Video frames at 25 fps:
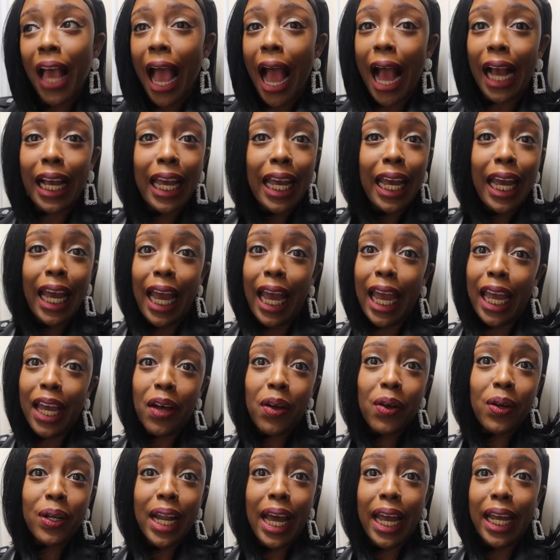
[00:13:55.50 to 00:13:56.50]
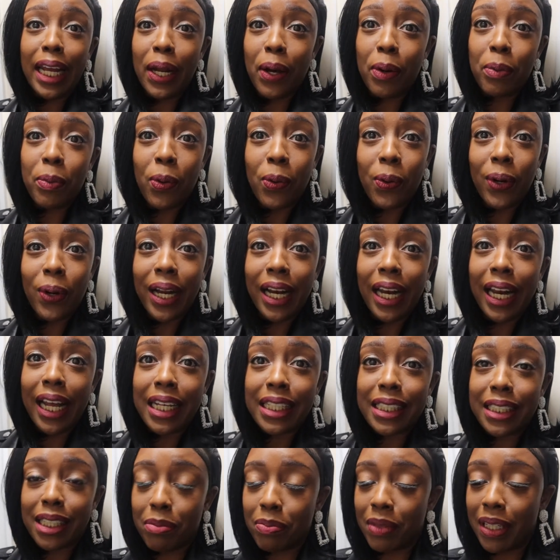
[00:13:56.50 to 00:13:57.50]
i can't hang all night no more
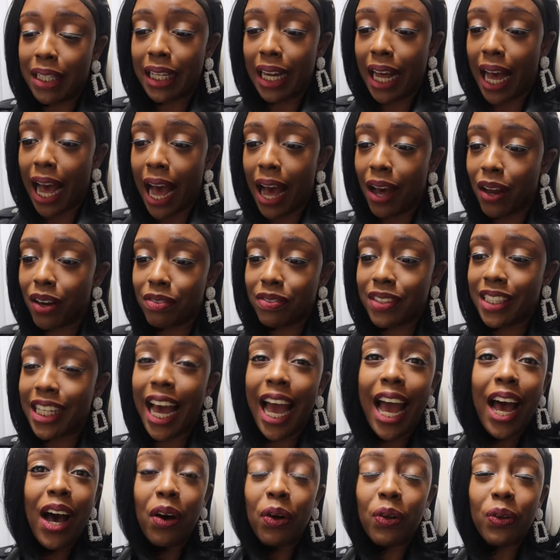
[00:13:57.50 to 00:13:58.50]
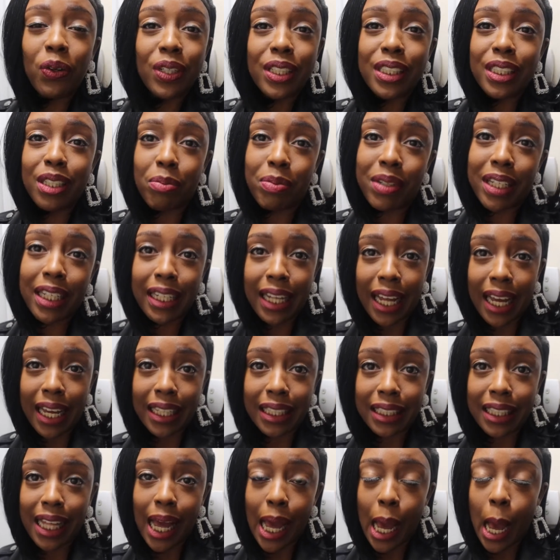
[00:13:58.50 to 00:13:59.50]
unless i'm out of town or something
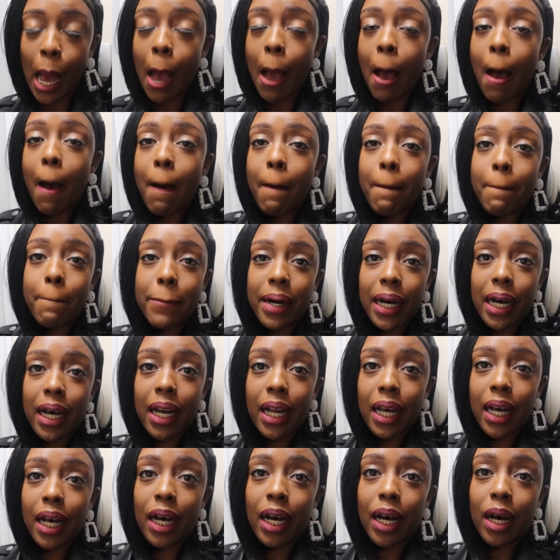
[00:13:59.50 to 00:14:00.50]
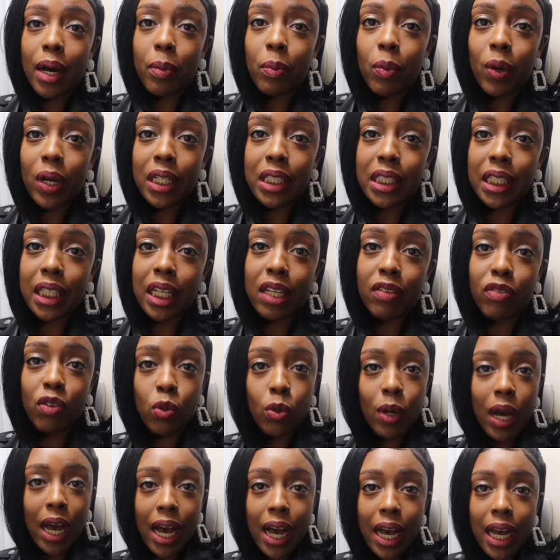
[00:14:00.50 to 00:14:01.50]
like that but um wanted to give
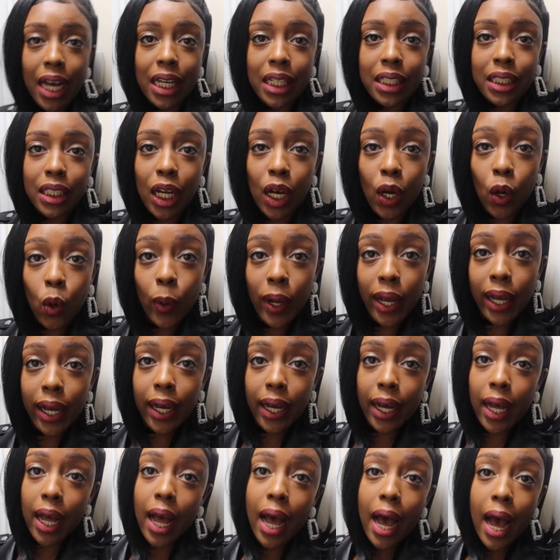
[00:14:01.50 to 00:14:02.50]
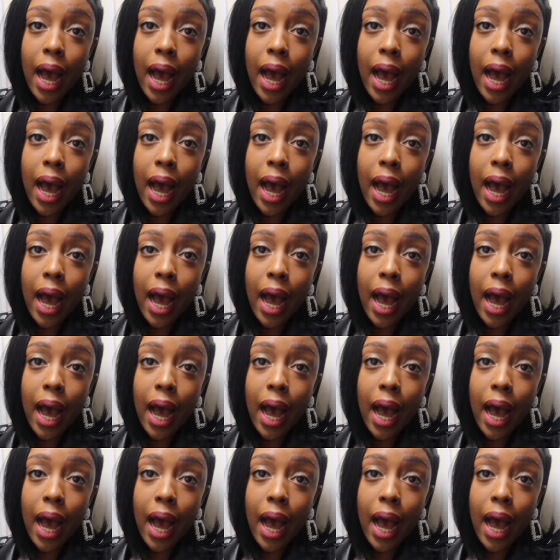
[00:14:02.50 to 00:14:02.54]
you guys a quick